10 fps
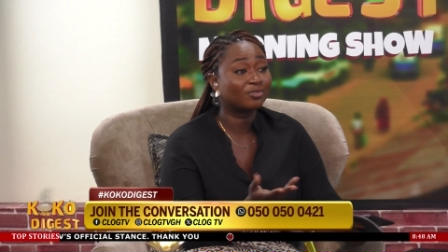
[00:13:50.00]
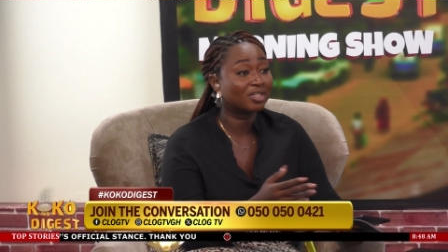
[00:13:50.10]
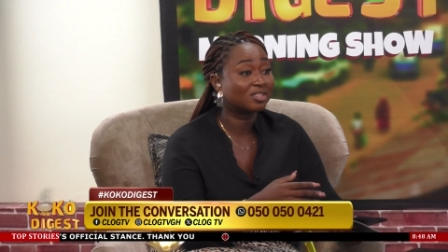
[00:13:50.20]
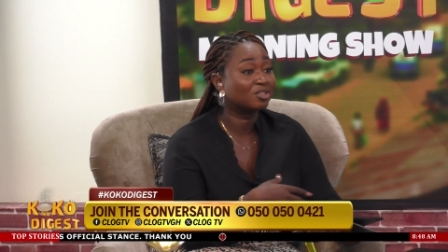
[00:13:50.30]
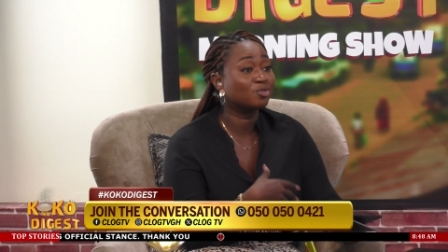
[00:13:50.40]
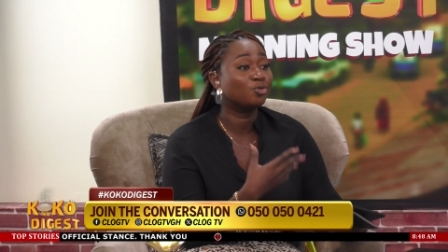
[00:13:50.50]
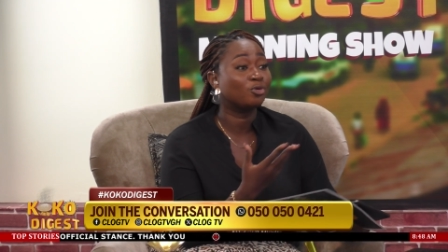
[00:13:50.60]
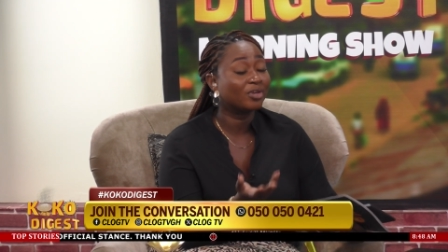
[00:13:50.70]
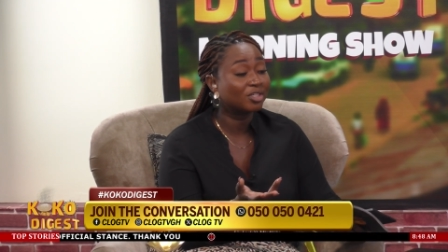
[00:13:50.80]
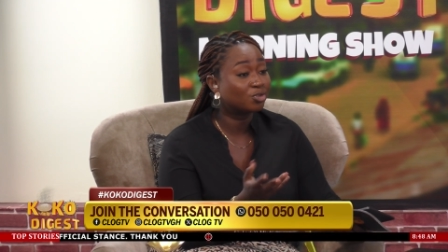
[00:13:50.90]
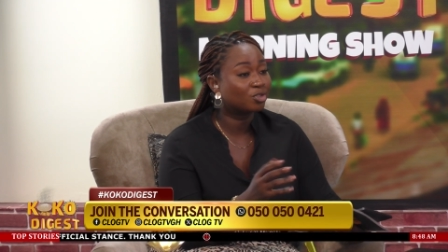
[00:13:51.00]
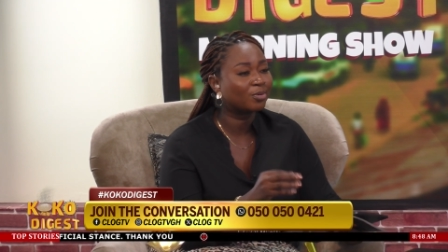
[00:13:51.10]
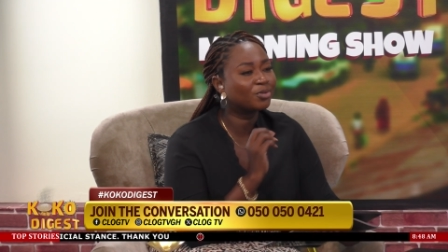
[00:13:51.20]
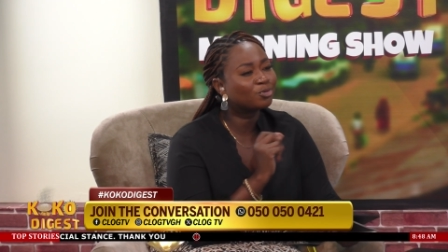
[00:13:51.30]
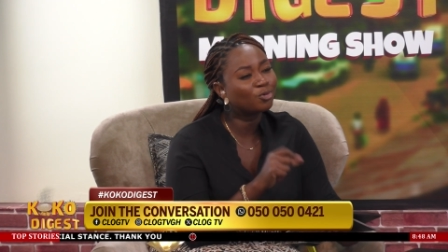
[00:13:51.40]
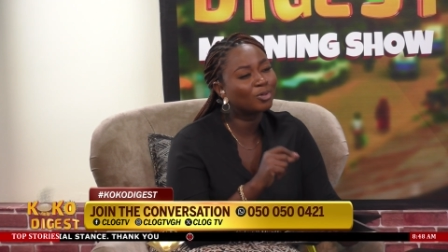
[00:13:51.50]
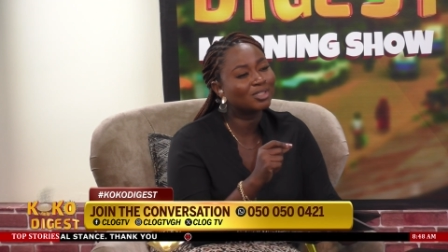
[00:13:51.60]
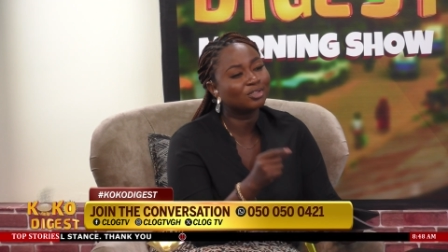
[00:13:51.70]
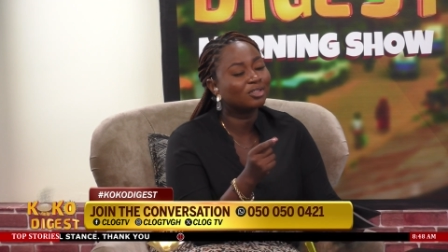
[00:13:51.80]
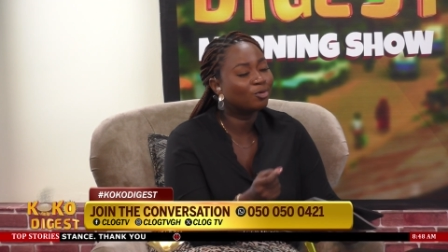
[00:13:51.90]
of us just know of NGOs, but we don't know
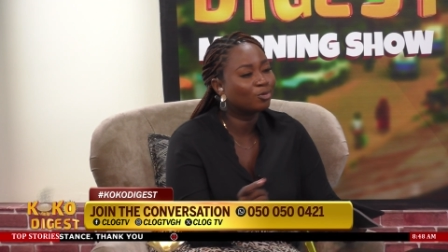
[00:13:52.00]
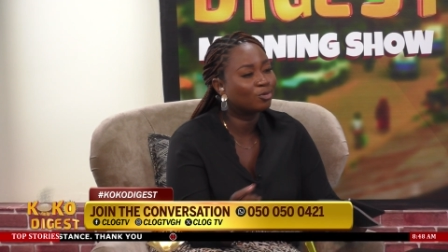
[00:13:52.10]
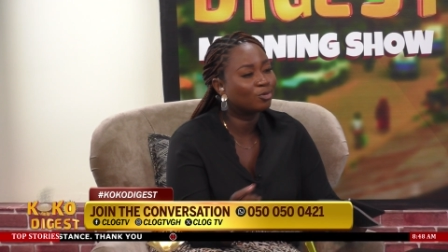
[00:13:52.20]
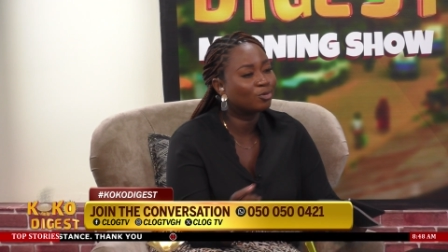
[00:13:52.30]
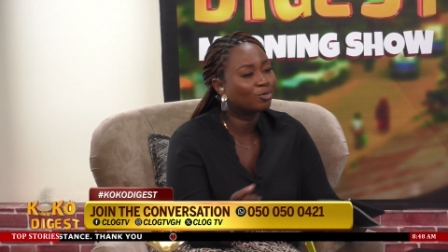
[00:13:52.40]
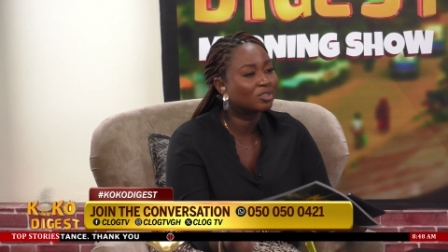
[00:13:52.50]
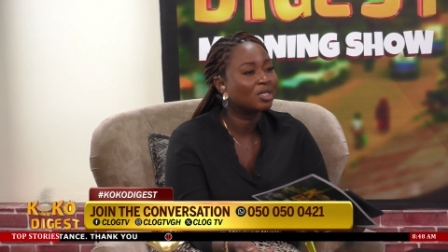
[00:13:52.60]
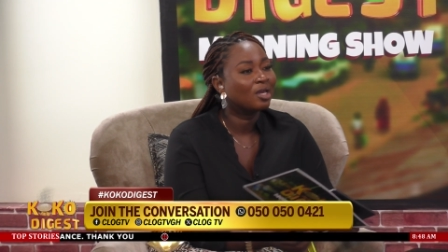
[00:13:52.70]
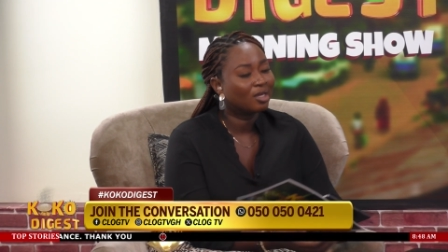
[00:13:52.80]
what actually goes